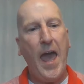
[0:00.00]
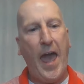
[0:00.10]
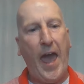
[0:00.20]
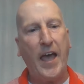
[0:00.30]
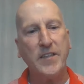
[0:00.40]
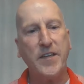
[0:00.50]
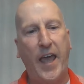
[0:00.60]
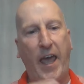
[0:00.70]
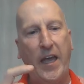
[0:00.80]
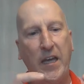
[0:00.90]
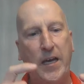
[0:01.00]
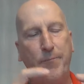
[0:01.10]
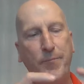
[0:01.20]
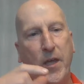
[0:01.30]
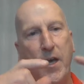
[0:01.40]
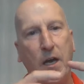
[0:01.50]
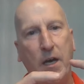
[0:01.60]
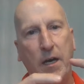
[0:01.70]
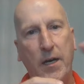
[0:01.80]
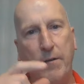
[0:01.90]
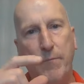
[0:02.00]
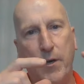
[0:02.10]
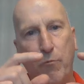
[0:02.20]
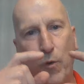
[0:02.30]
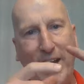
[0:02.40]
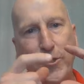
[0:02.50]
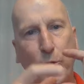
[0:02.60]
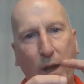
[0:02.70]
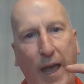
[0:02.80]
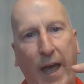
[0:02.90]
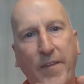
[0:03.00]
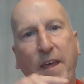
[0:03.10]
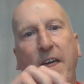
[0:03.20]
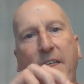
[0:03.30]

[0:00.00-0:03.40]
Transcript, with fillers: has a razor head